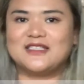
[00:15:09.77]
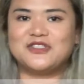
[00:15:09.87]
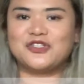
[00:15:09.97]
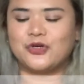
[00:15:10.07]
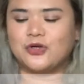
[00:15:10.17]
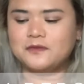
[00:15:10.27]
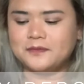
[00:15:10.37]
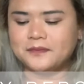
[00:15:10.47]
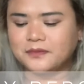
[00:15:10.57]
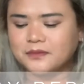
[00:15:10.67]
So,
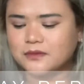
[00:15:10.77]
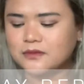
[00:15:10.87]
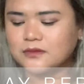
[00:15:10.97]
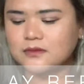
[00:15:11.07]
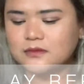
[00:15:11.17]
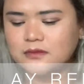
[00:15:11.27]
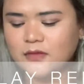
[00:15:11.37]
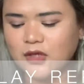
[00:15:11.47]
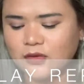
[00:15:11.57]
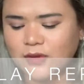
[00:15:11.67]

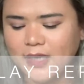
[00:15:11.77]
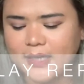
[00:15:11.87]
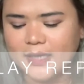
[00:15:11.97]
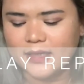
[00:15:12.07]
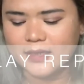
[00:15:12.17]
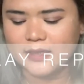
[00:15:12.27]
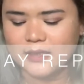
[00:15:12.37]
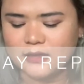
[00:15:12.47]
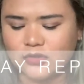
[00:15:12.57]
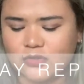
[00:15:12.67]
kunwari,
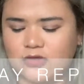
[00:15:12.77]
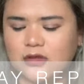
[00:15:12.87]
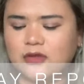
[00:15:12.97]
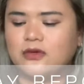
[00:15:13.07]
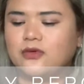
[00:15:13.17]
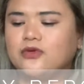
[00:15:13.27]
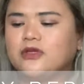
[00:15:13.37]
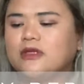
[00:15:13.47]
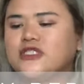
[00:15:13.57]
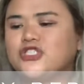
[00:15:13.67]
ito,
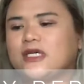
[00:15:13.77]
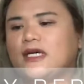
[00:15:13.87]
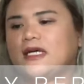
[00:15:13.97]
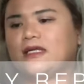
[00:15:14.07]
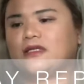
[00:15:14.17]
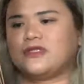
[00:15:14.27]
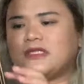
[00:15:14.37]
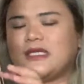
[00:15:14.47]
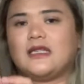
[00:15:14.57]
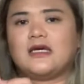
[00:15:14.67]
nag-root na siya, and you
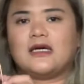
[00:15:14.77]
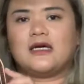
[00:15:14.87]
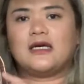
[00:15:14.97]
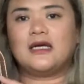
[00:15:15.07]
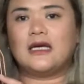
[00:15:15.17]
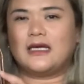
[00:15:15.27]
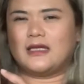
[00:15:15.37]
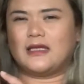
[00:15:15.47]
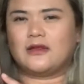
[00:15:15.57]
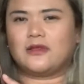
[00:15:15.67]
see the
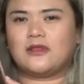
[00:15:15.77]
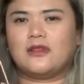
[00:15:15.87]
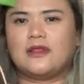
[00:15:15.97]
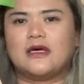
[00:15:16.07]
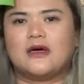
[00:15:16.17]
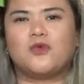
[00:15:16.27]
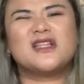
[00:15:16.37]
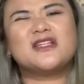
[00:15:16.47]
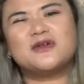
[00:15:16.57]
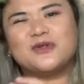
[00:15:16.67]

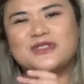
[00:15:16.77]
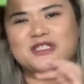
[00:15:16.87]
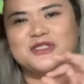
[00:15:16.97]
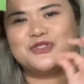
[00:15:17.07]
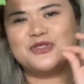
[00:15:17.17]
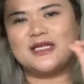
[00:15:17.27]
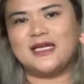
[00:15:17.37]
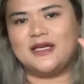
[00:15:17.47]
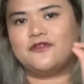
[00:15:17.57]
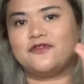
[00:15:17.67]
water roots are
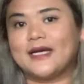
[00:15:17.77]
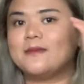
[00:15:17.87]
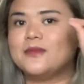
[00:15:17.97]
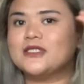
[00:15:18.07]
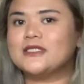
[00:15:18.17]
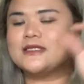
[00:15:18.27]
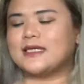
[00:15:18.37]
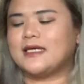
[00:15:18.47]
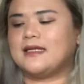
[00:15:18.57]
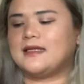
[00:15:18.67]
usually fibrous
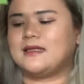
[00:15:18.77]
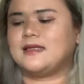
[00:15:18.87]
and